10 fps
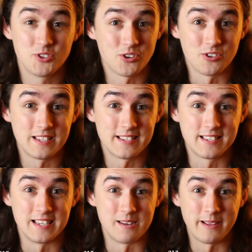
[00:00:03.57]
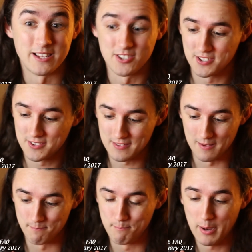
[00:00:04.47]
sure this is gonna be just
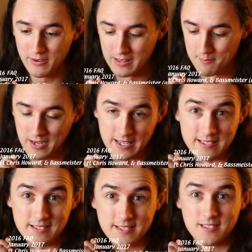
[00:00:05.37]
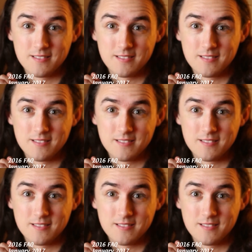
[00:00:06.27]
a barrel of monkeys.